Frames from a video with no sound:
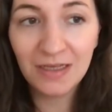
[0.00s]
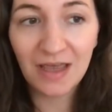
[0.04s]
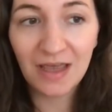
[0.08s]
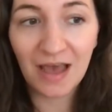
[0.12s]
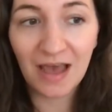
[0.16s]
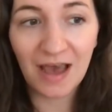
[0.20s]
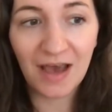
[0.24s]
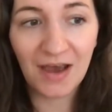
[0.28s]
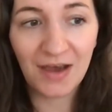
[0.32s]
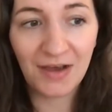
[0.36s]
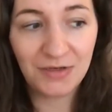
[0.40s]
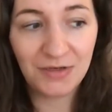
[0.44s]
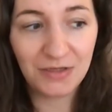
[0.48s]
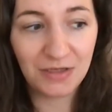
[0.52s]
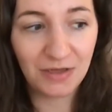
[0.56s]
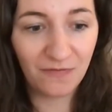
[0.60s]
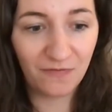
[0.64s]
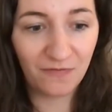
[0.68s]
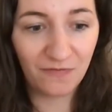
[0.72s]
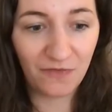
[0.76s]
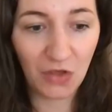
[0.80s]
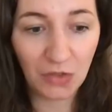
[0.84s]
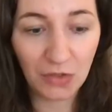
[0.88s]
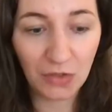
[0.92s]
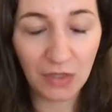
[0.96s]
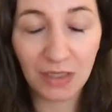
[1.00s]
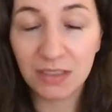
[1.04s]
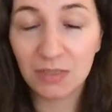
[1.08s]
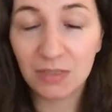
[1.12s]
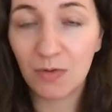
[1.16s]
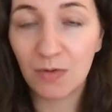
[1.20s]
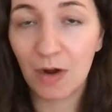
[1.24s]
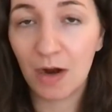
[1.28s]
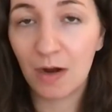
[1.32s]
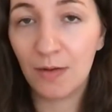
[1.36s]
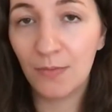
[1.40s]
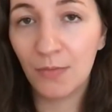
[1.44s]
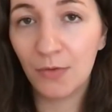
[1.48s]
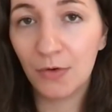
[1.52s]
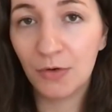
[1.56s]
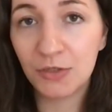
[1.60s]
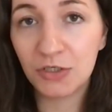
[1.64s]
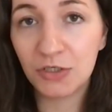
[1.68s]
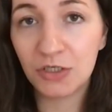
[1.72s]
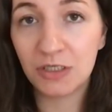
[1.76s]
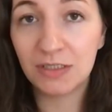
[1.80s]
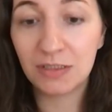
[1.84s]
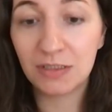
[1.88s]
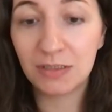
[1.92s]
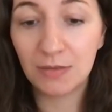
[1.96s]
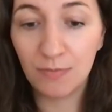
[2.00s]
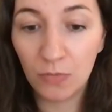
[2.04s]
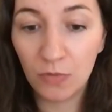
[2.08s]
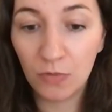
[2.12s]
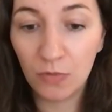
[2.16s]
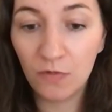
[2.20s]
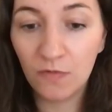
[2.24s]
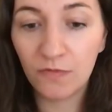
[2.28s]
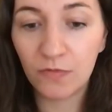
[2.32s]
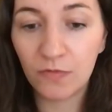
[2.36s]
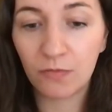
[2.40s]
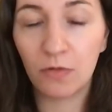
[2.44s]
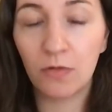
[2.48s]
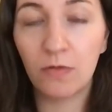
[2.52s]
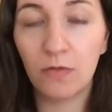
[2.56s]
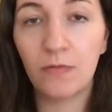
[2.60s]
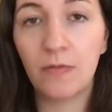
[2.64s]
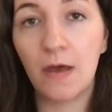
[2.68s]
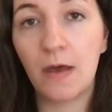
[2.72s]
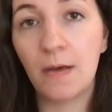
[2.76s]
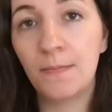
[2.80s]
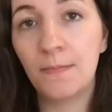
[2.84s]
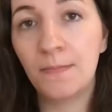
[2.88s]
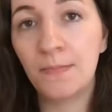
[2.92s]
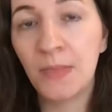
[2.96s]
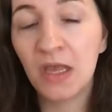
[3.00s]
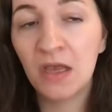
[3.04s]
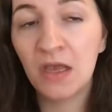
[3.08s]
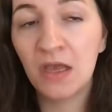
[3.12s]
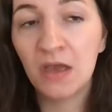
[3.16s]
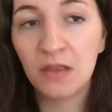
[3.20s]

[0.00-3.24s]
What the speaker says: and feel into our emotions and move through them.